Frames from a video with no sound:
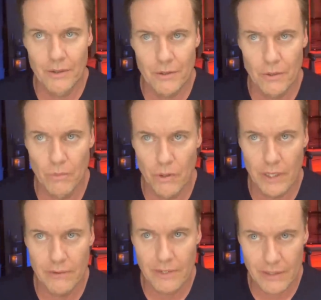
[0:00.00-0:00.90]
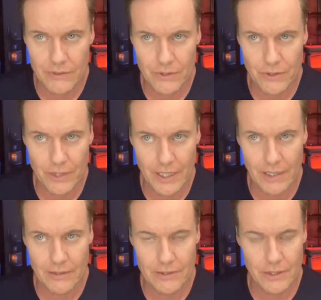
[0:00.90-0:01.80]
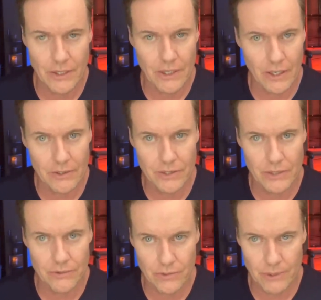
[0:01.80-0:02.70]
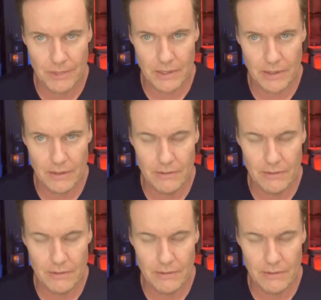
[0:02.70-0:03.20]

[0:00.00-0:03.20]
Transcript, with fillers: Good morning. Thanks for tuning in to Narc ology Unscripted.